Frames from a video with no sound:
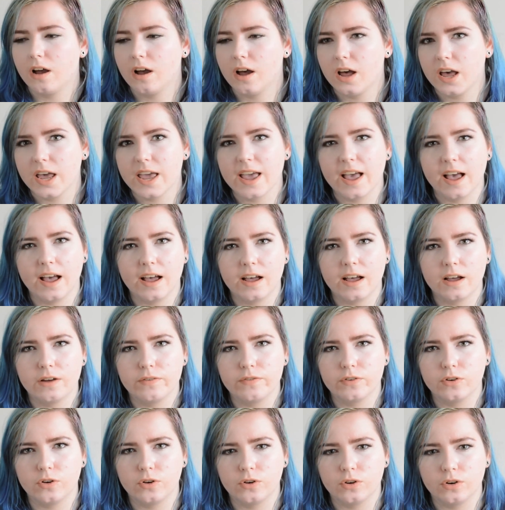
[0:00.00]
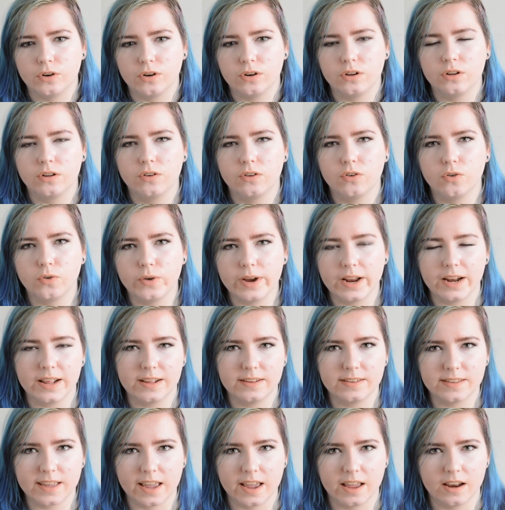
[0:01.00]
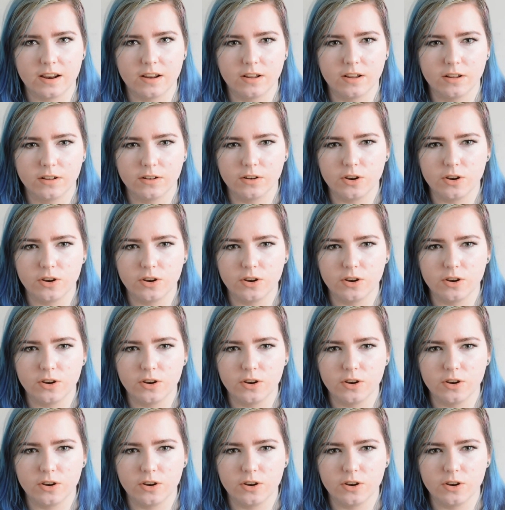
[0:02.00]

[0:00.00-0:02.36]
I have got oily skin,